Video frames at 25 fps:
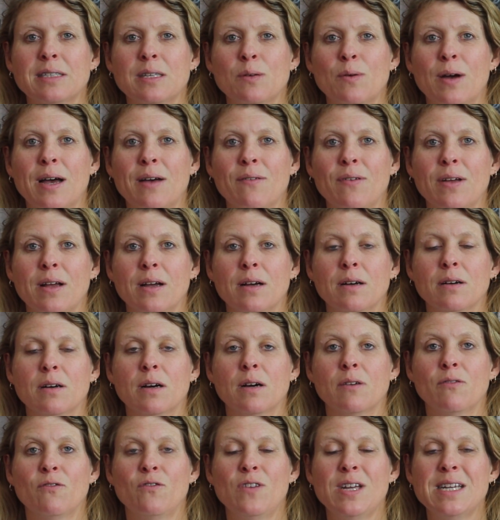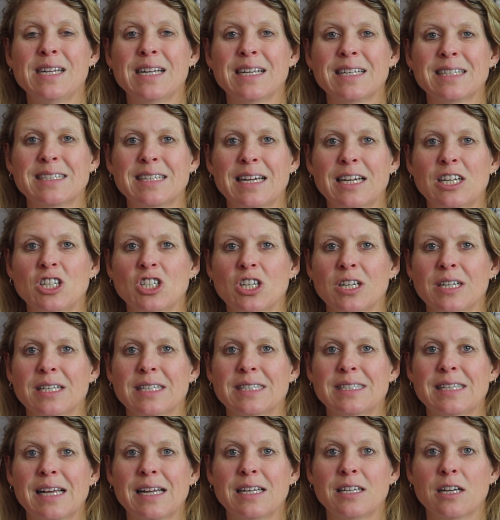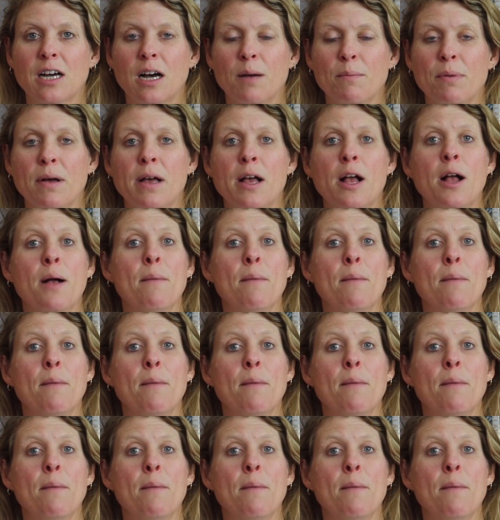so having a feeding station set up